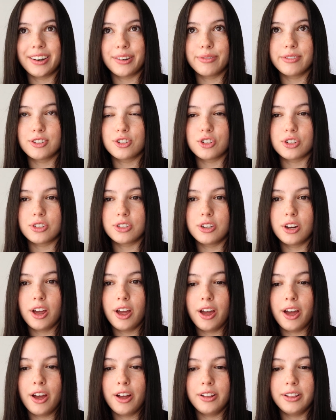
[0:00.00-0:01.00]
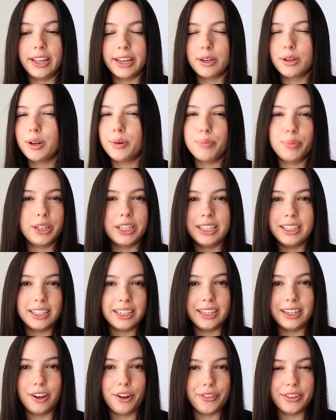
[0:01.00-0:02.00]
and it was just like
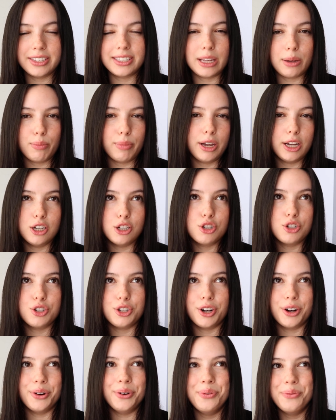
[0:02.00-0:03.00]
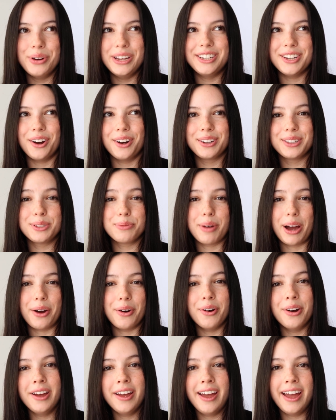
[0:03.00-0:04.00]
completely on the same page. You know, we talked
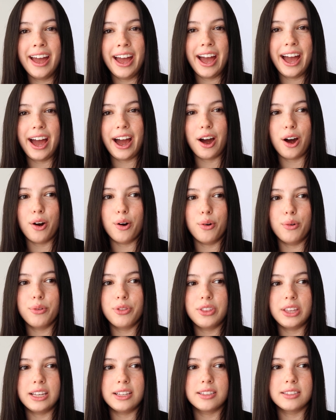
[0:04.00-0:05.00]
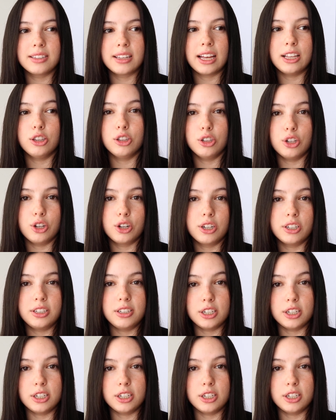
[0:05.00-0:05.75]
about how things can look